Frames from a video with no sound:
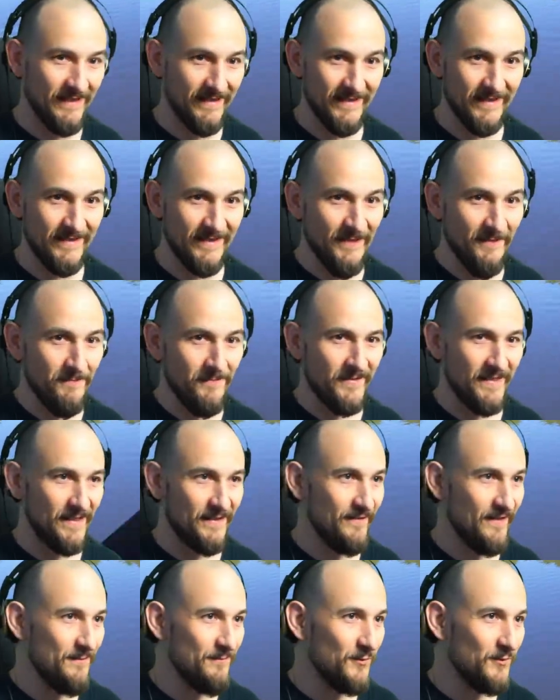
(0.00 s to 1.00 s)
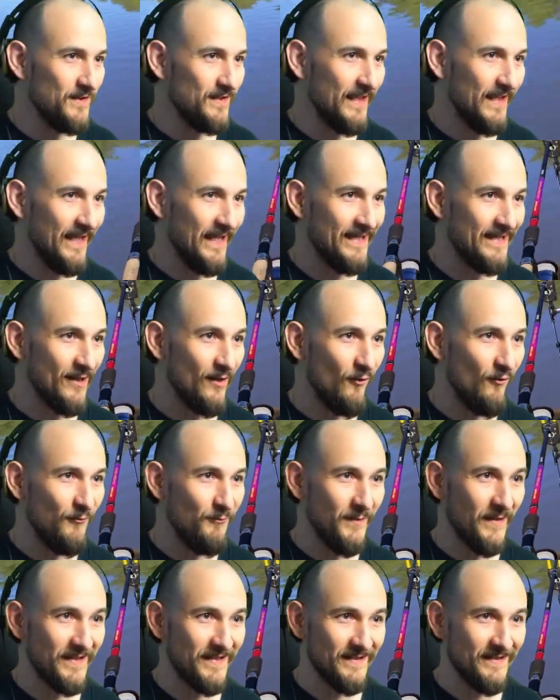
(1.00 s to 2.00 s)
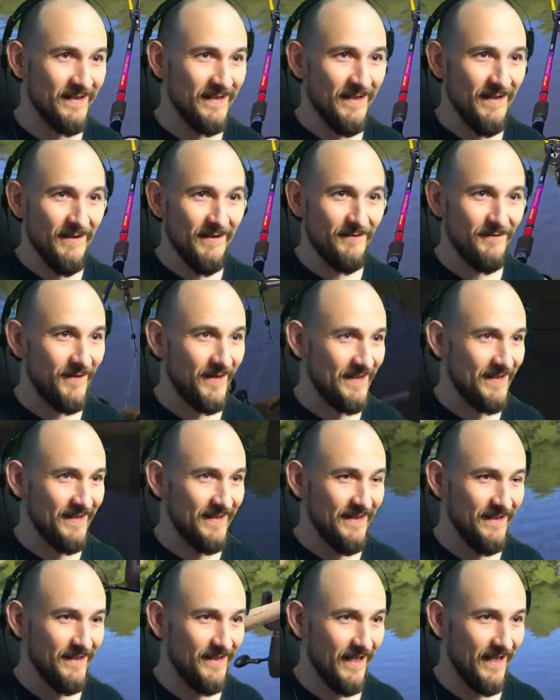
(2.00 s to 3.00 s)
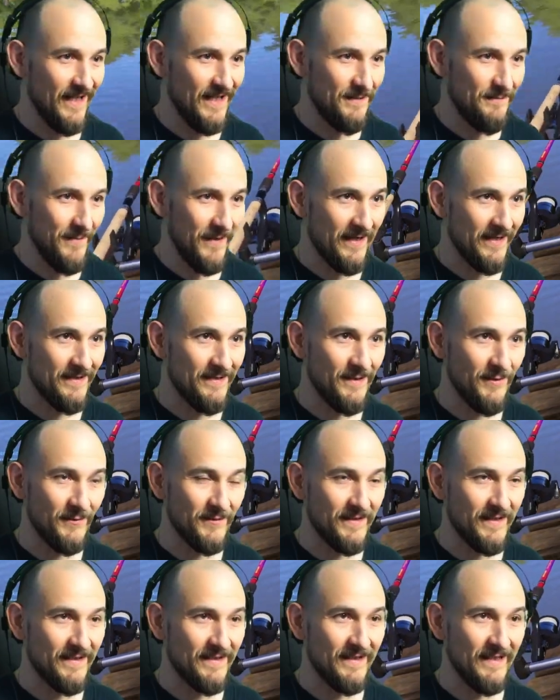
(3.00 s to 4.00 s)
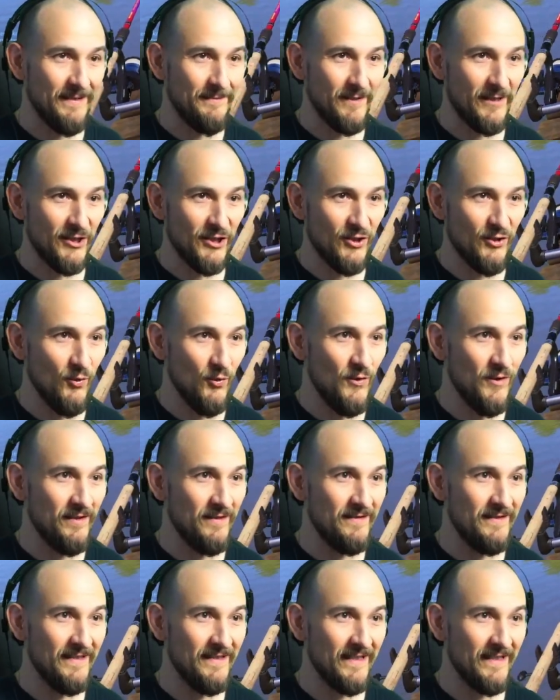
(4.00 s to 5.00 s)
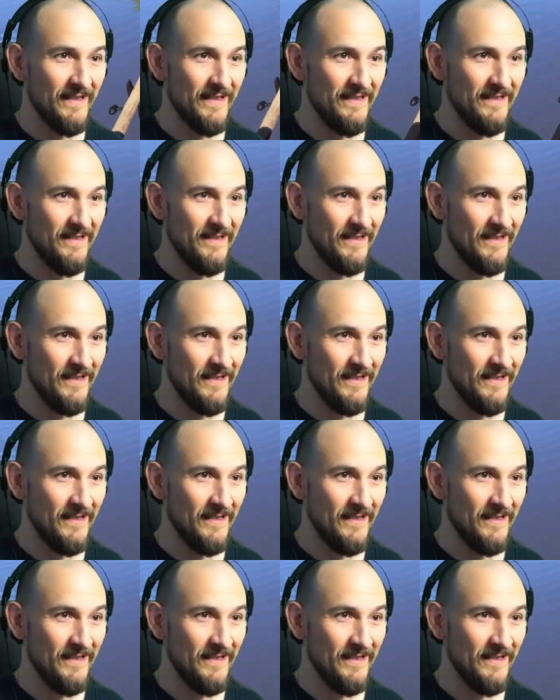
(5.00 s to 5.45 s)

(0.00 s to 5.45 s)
That's why I really have to be careful what I'm doing, and always keep an eye on the right floats.